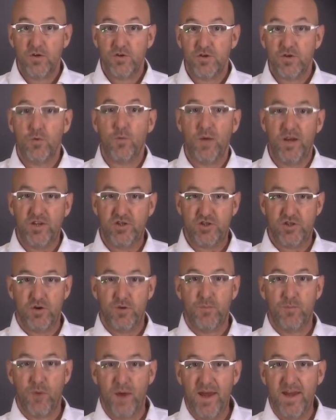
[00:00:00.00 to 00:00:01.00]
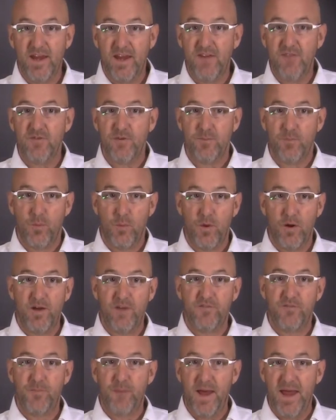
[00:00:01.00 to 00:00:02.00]
to reach your break-even point
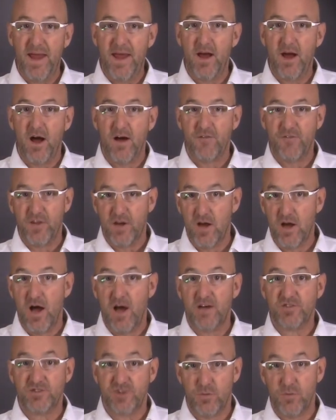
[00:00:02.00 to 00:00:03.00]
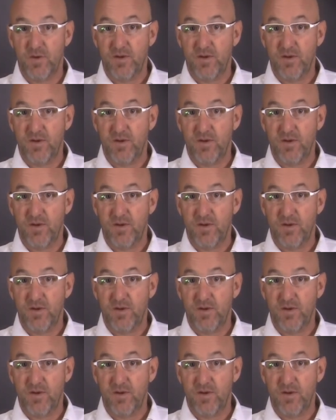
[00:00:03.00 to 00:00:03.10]
of paying off the cost to